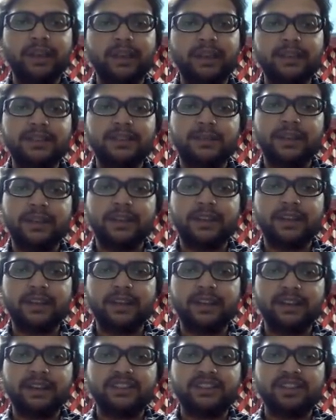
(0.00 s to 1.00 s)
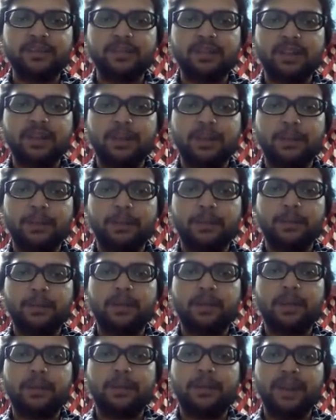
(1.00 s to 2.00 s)
its patent regime
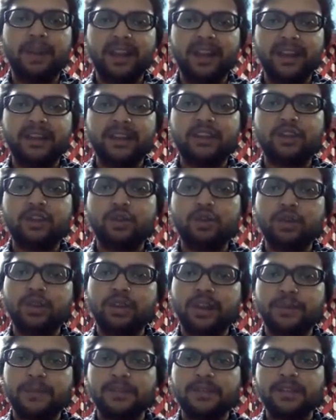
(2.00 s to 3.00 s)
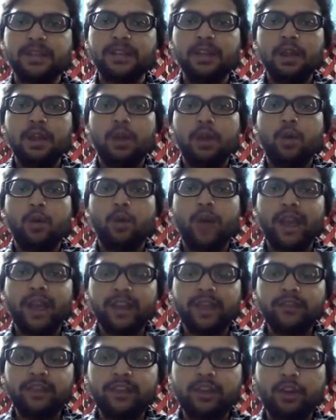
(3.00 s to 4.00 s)
compliant to TRIPS.
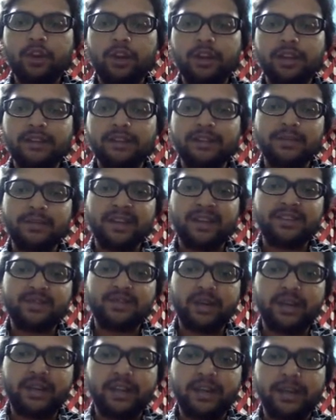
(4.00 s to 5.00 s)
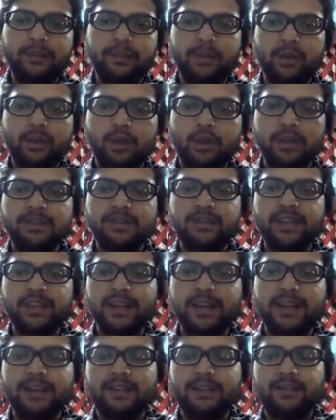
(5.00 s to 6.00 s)
Why we got some extra time? Because we
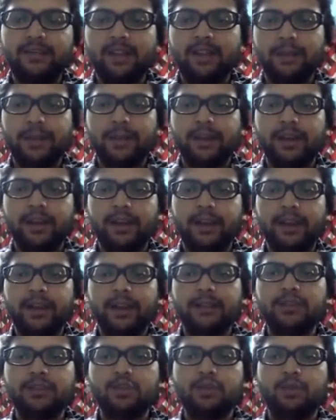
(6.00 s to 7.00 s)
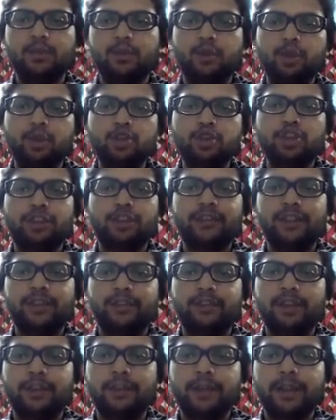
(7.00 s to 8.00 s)
are developing country. So most of
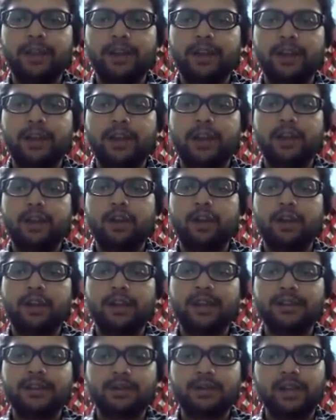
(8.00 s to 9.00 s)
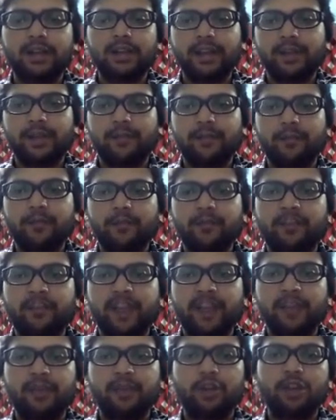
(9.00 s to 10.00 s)
developing country got extra time.
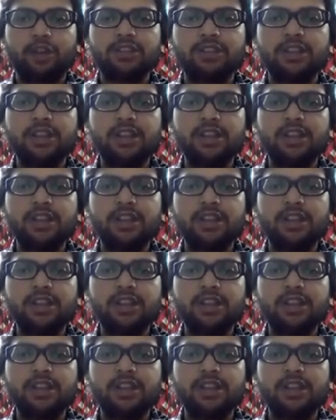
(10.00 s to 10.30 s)
Why? Because